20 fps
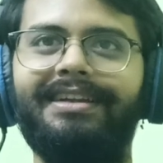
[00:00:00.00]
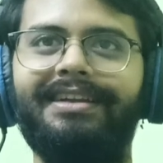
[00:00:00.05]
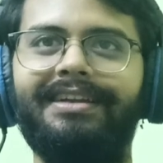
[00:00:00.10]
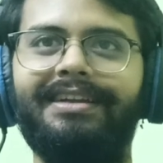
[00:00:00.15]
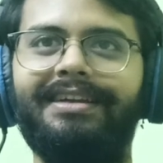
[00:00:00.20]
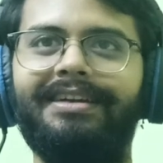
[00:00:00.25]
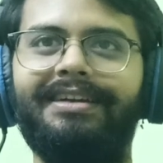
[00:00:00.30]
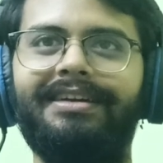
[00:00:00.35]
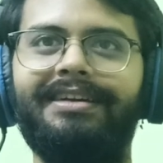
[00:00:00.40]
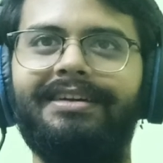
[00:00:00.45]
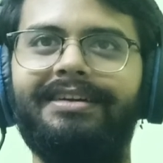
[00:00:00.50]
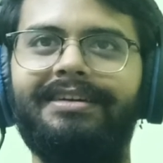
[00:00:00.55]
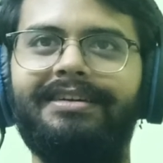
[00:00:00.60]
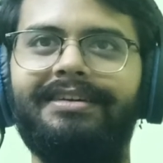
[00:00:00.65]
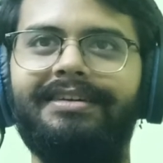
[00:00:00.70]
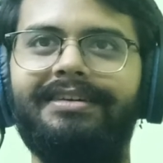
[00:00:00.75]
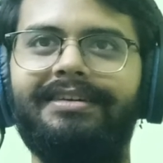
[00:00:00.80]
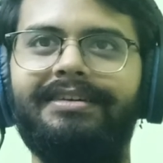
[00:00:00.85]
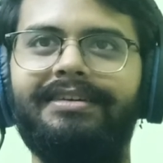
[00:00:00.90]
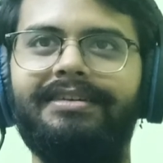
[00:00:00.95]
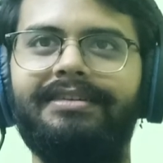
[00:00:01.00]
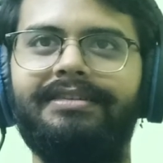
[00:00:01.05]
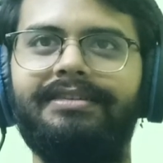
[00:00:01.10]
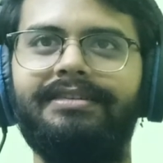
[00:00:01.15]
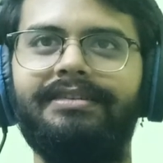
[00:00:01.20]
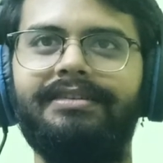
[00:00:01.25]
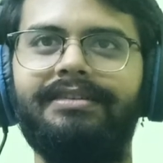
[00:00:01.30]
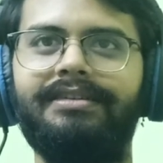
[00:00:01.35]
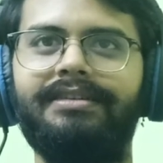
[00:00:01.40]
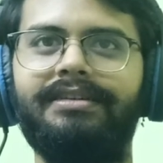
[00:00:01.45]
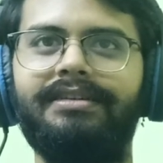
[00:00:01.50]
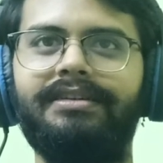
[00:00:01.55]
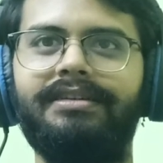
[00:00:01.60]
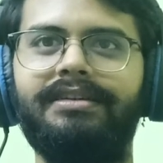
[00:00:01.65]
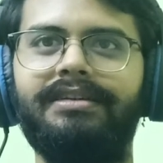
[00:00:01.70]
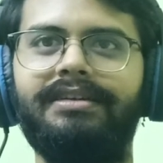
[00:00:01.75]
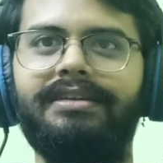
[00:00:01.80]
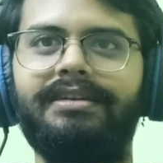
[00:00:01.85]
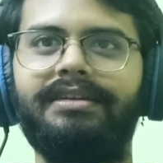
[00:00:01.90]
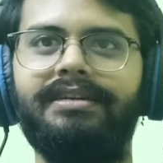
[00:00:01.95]

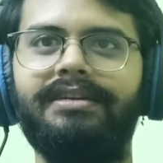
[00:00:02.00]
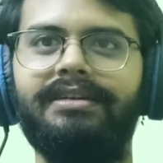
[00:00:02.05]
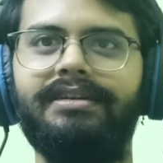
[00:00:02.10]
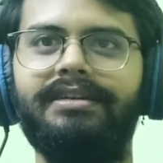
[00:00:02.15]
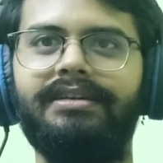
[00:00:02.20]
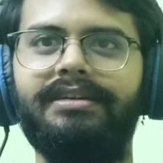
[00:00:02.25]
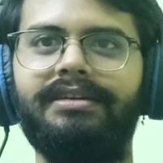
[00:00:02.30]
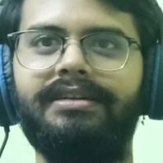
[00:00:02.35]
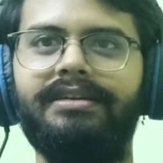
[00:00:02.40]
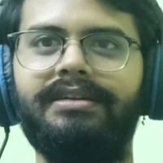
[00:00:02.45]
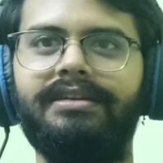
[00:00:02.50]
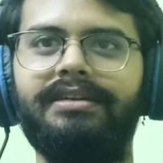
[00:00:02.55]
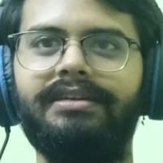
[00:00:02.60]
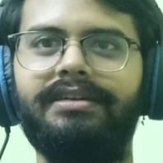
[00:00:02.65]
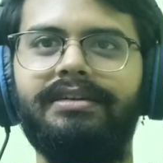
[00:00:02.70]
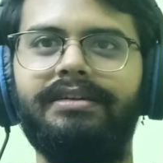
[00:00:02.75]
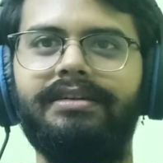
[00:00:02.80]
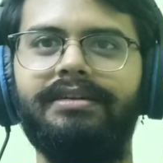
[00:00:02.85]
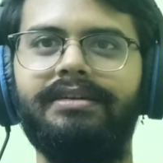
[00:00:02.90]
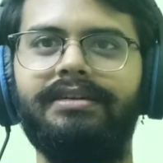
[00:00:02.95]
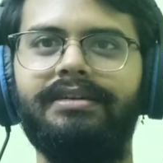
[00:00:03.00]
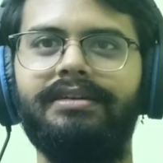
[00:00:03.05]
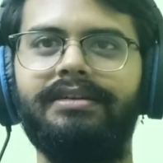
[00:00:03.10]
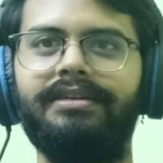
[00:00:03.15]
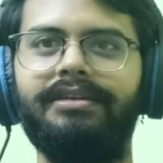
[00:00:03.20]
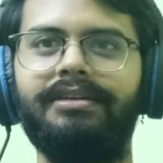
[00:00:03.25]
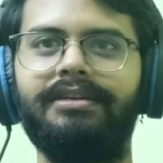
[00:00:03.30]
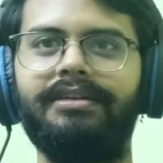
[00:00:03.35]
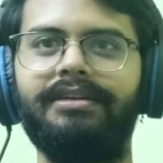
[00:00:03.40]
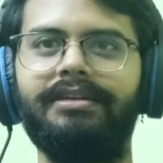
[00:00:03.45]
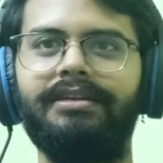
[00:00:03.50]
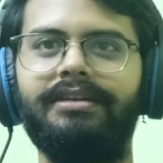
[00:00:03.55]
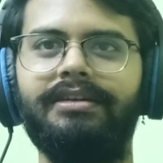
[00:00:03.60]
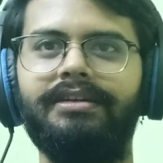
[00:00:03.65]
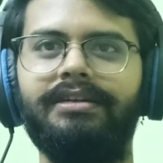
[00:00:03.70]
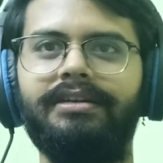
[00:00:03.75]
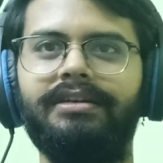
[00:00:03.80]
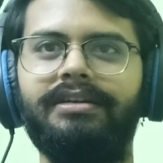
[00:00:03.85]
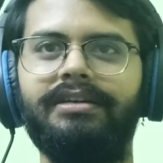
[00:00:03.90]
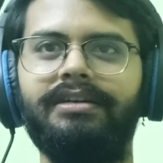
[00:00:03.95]

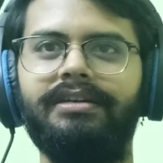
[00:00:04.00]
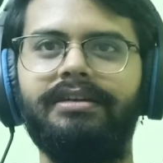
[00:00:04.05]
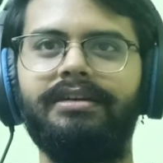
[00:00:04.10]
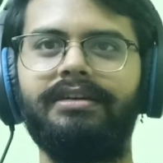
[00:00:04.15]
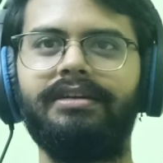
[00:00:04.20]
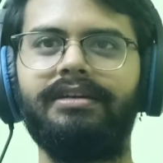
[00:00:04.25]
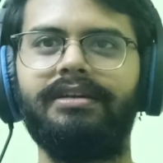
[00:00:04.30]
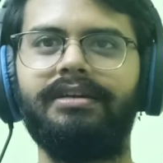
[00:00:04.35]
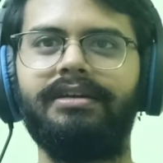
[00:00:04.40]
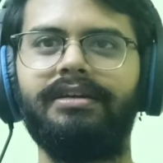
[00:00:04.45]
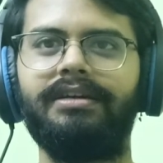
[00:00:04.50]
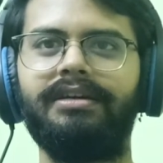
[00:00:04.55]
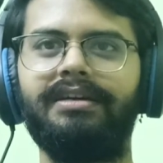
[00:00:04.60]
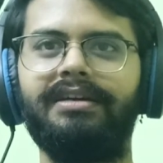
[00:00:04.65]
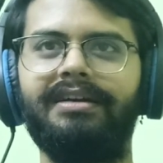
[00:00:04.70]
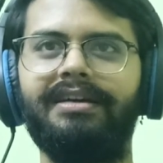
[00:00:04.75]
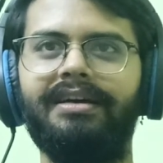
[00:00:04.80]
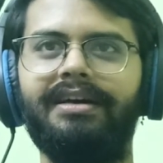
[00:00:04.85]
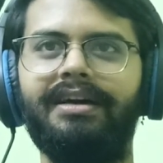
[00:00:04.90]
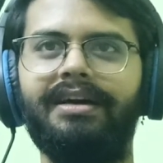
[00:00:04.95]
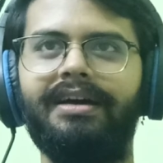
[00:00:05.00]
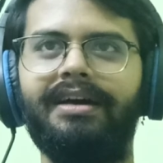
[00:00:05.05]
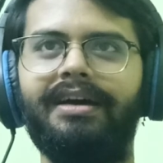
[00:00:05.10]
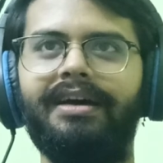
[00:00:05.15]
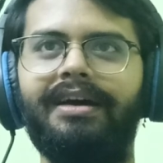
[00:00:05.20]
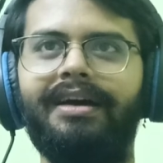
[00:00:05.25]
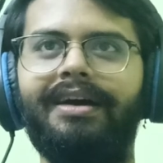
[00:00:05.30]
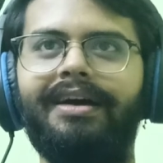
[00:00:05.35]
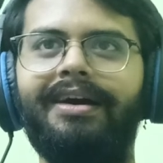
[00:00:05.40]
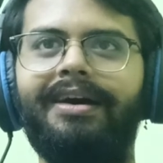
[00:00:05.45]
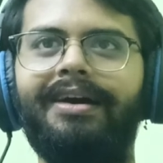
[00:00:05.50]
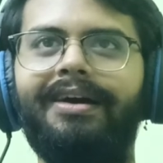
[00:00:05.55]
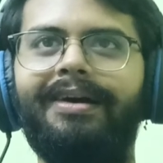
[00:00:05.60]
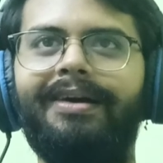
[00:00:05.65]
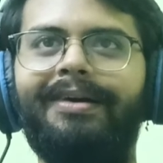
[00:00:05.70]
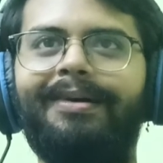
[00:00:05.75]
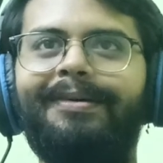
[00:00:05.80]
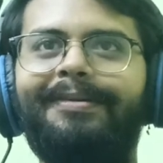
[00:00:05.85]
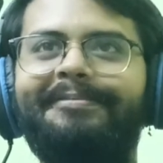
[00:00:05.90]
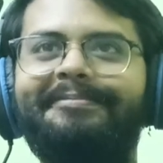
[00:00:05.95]

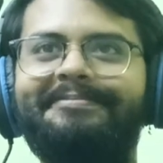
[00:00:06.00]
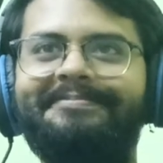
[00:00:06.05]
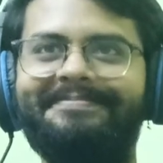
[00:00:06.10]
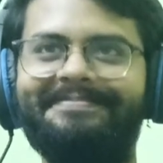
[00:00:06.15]
Nobody speaks.